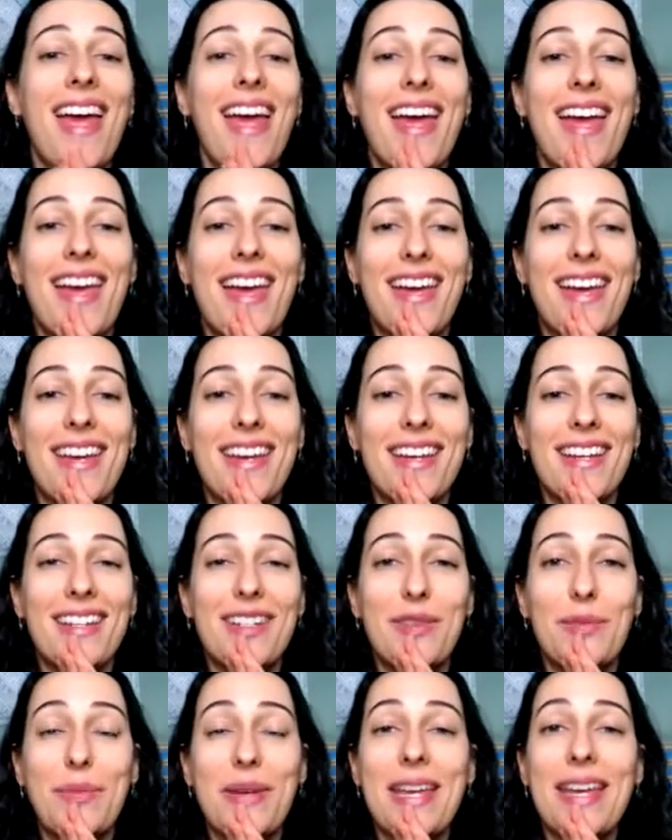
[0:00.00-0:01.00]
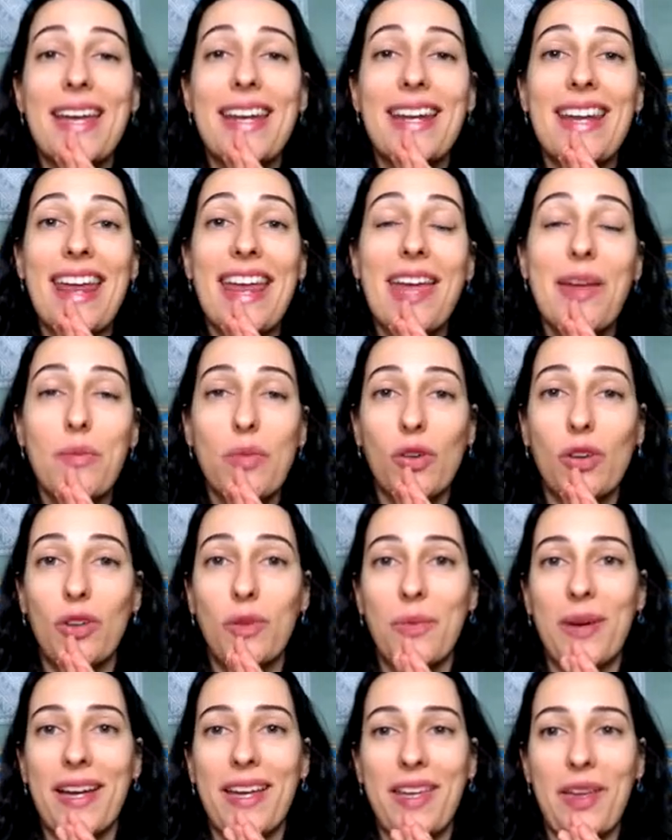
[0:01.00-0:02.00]
and be enabled
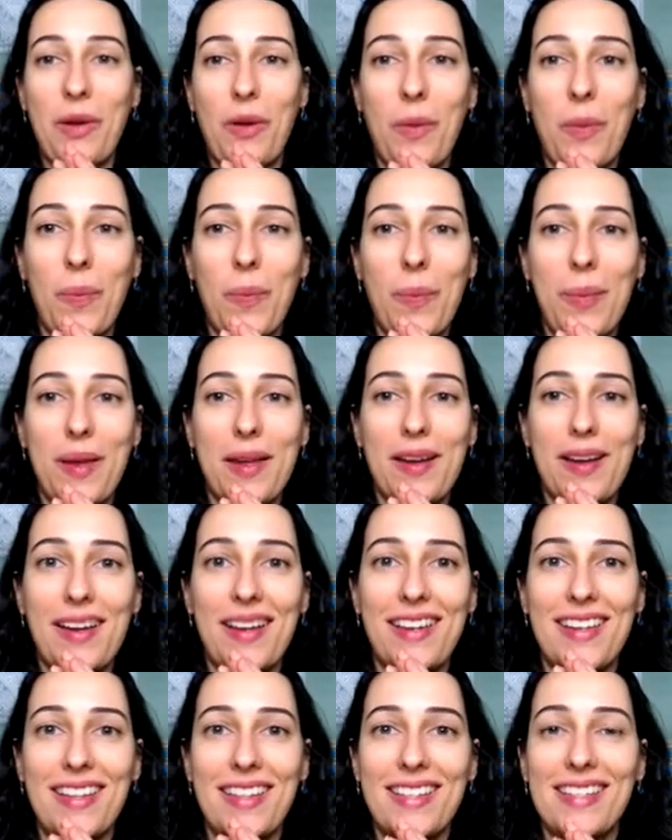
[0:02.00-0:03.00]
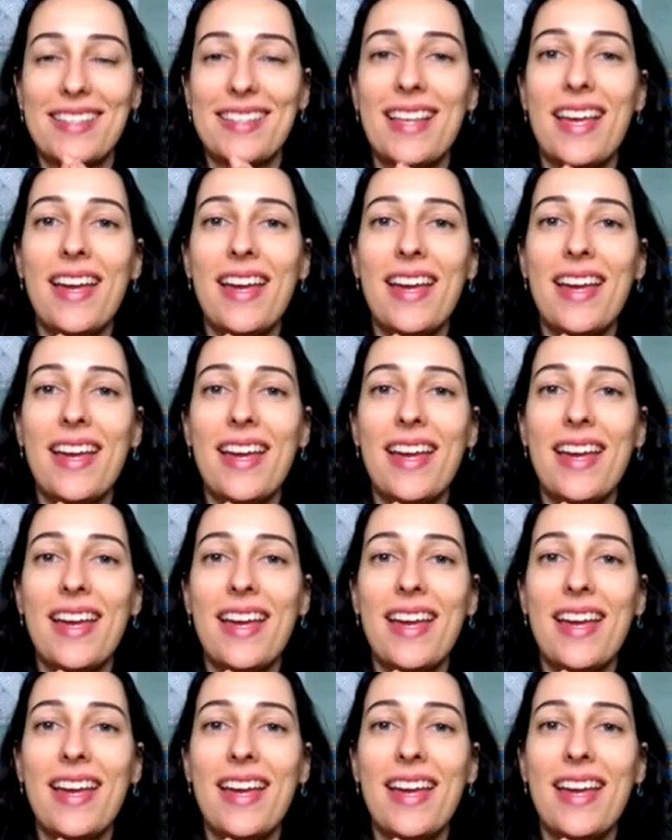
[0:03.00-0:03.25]
by you, because